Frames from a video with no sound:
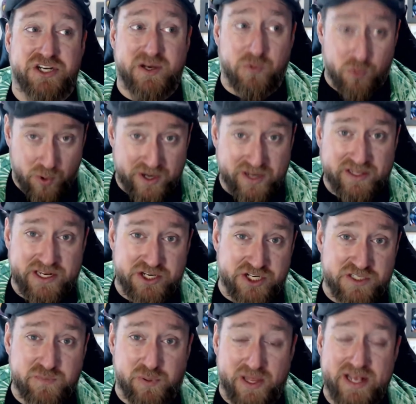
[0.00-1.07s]
It really
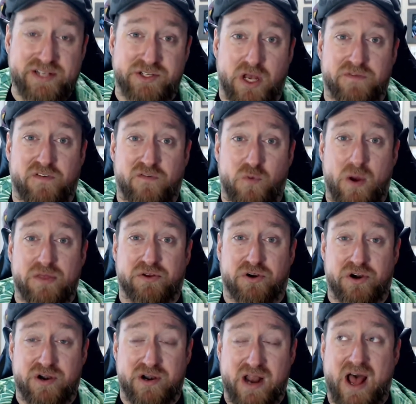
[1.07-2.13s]
just plays off of whether
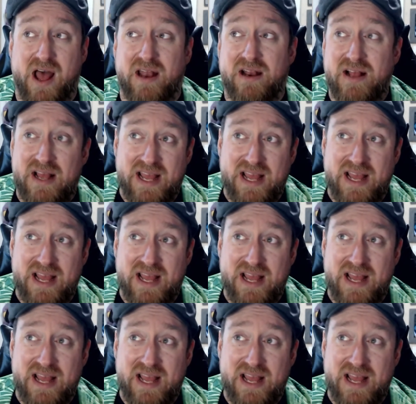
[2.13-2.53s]
or not